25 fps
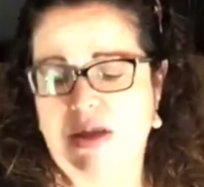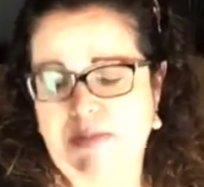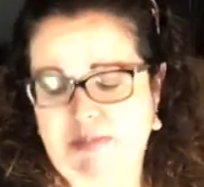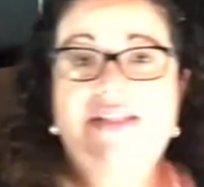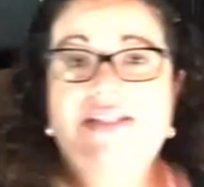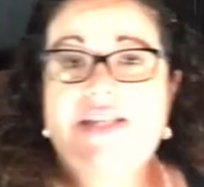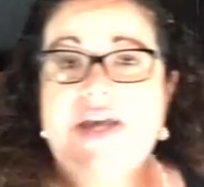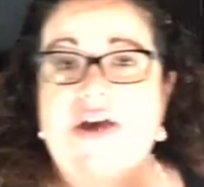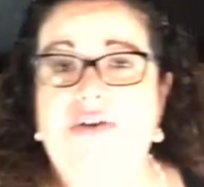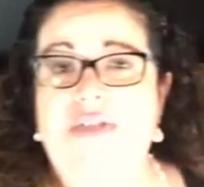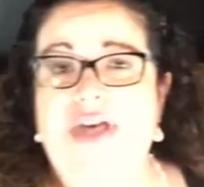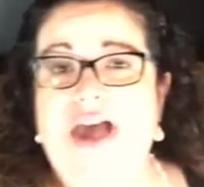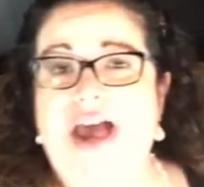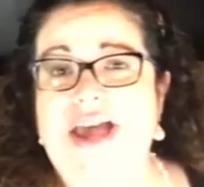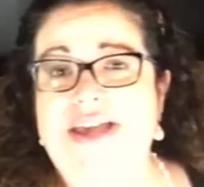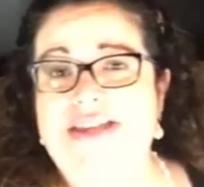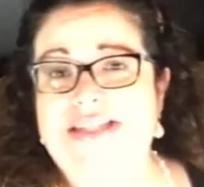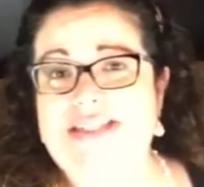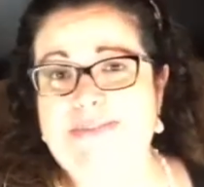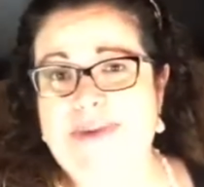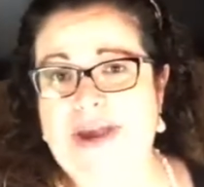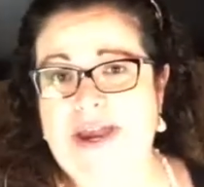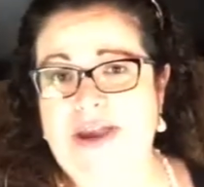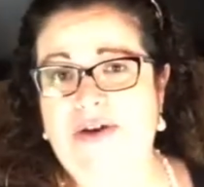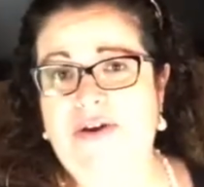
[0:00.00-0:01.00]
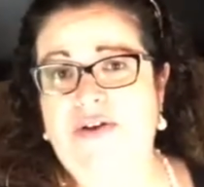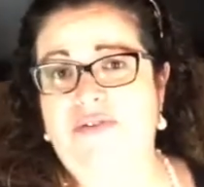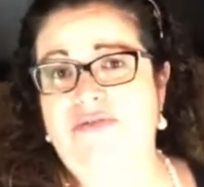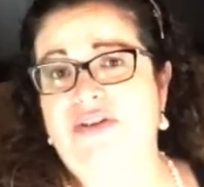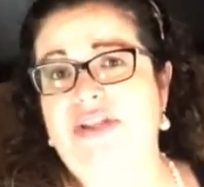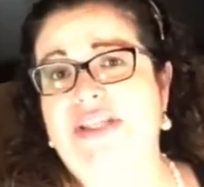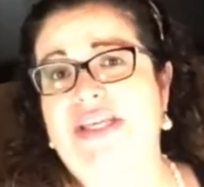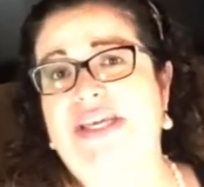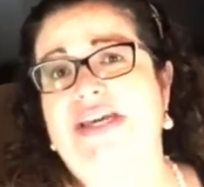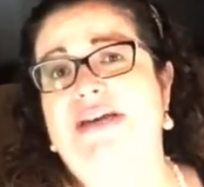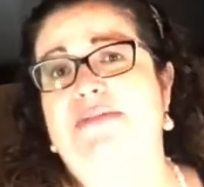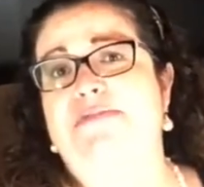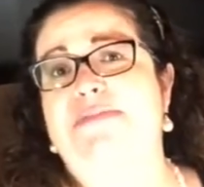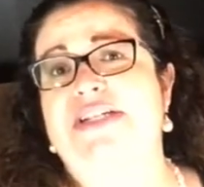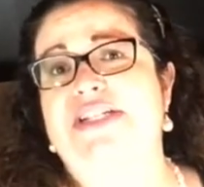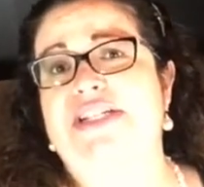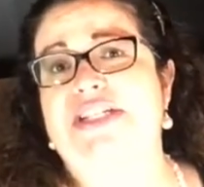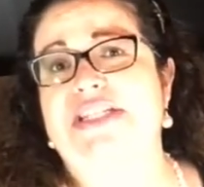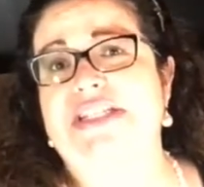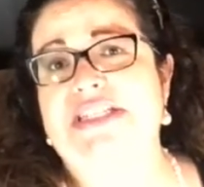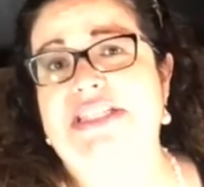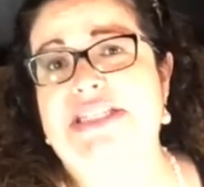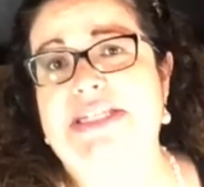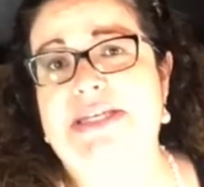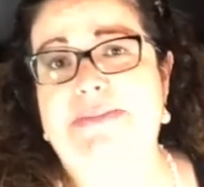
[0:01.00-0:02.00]
So that is my overly
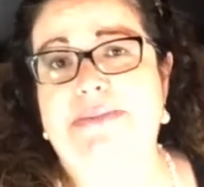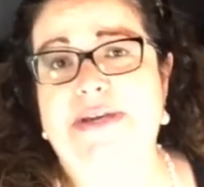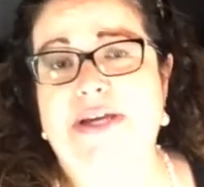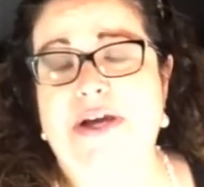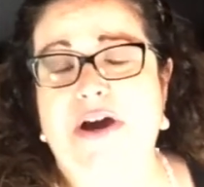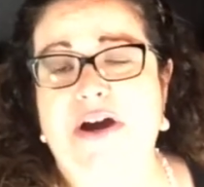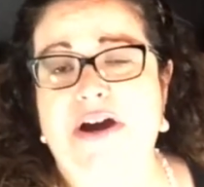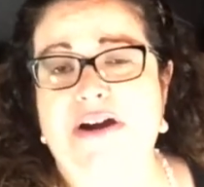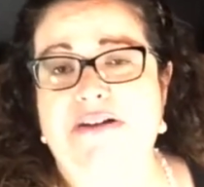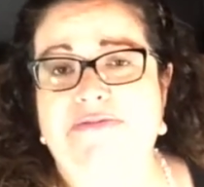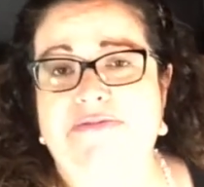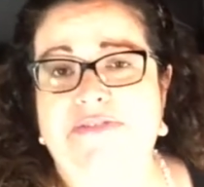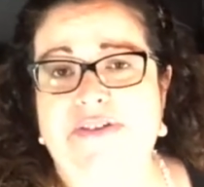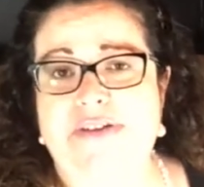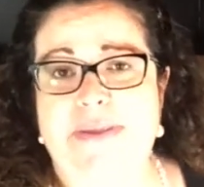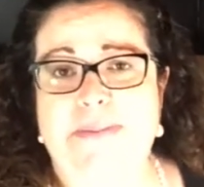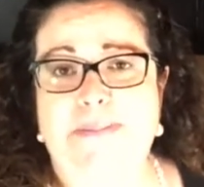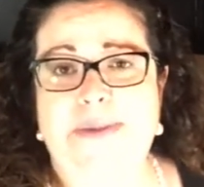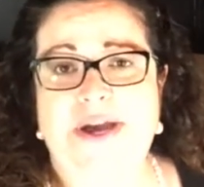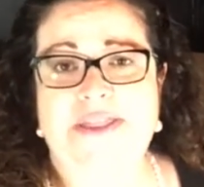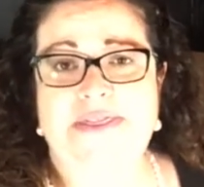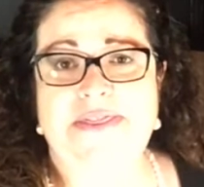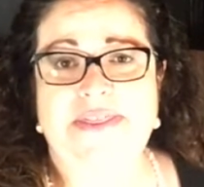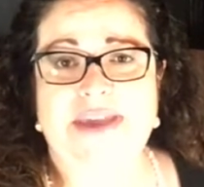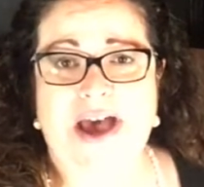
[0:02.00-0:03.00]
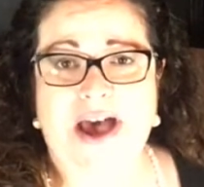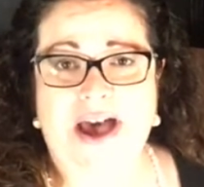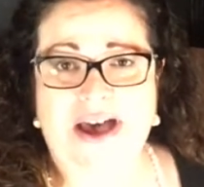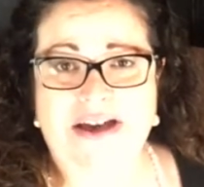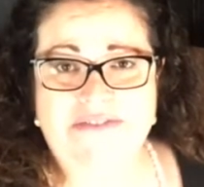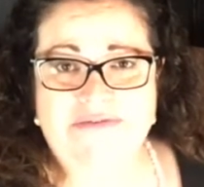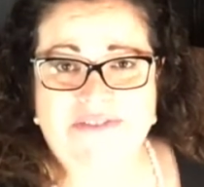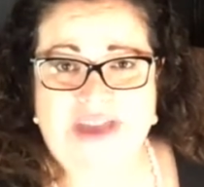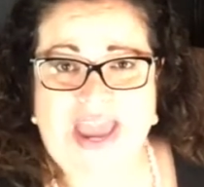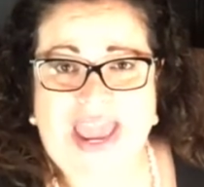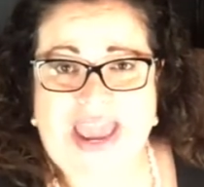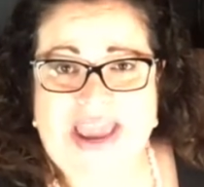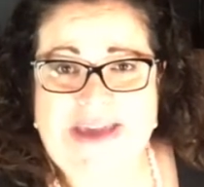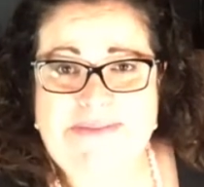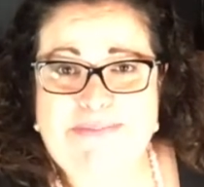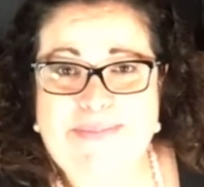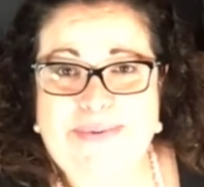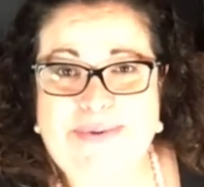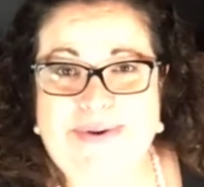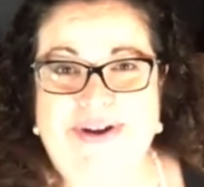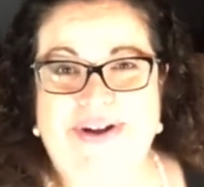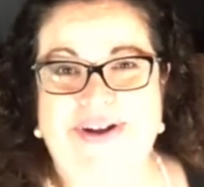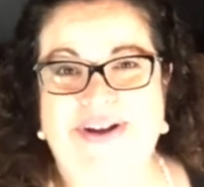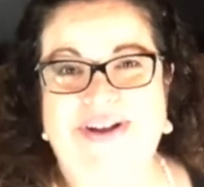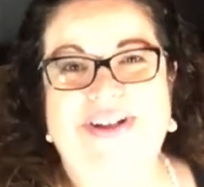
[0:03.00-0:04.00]
ambitious TBR for the month of
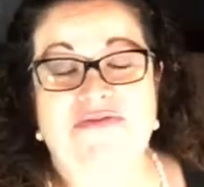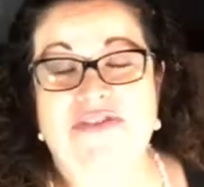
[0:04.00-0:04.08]
April.